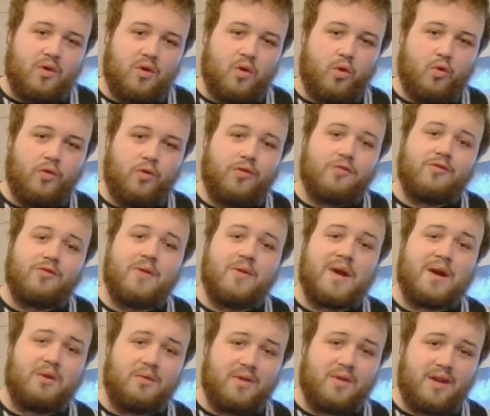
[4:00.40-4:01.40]
all
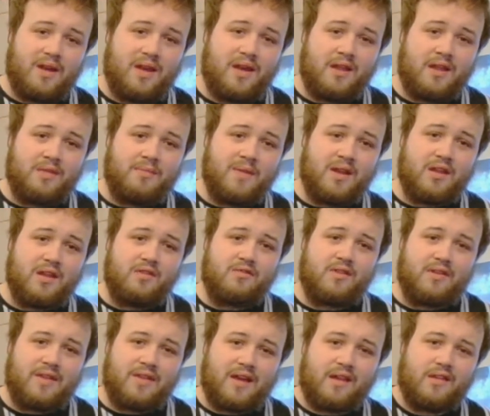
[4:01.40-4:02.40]
throughout his
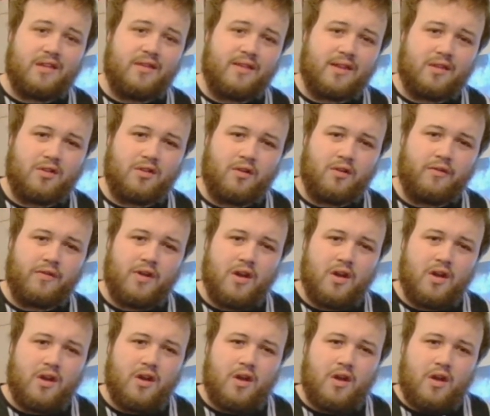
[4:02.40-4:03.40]
ministry, that's this sort of,
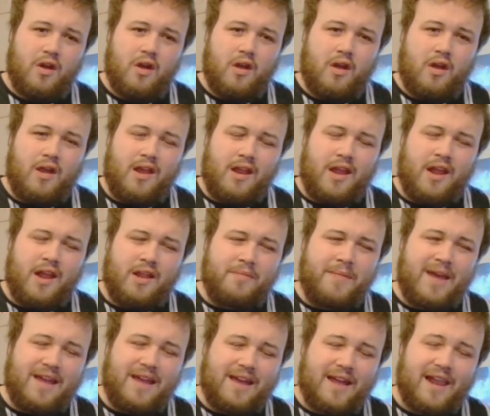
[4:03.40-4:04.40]
it's
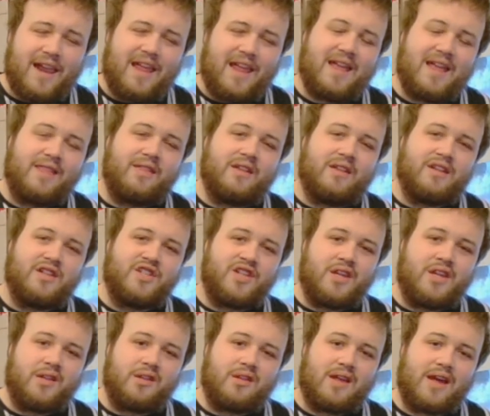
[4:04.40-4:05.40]
made clear that
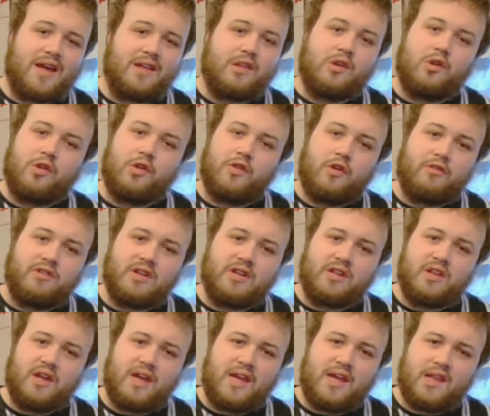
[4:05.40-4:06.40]
Jesus has an authority,
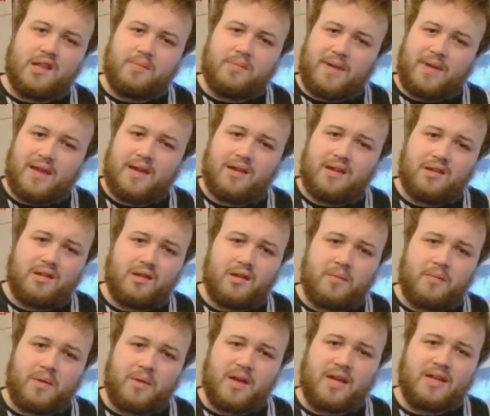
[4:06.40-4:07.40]
that he speaks,
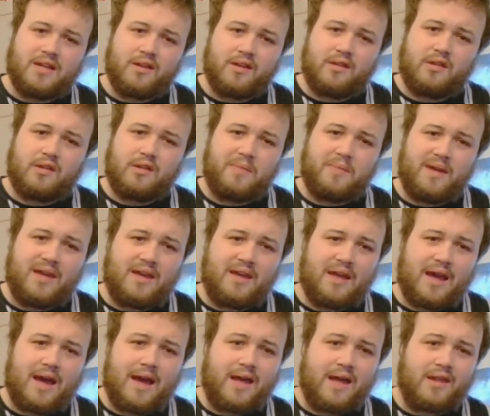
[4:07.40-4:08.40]
but he doesn't speak
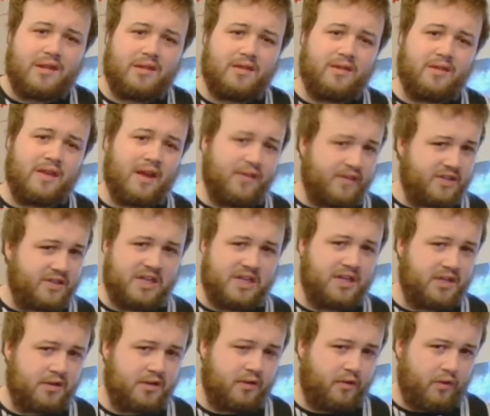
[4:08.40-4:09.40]
as the other
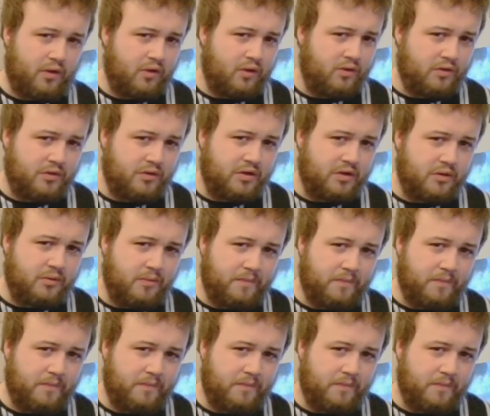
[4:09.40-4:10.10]
teachers of the law do.